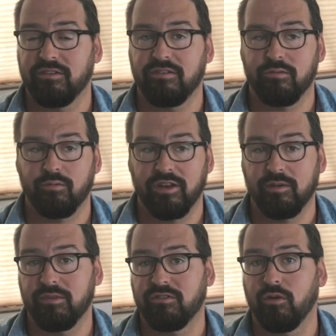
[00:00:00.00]
And
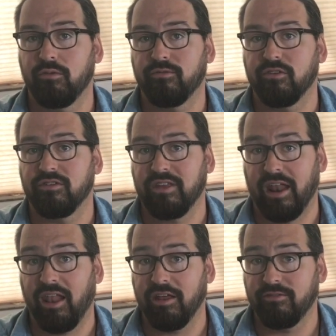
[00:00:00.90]
Iridium is known for
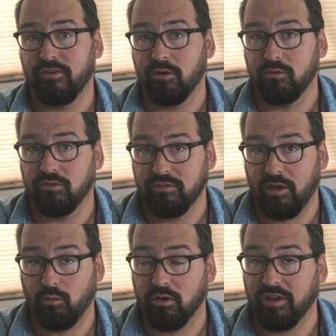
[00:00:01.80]
satellite phones
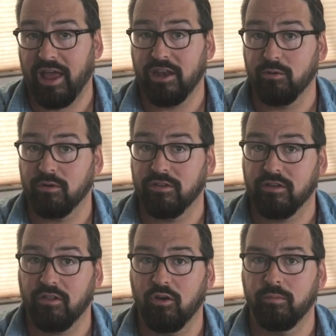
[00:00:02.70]
that work anywhere in
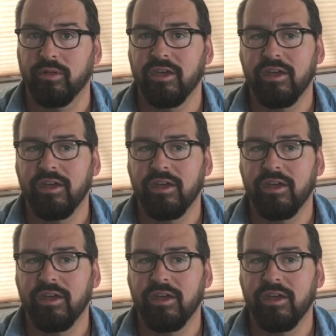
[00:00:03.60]
the globe.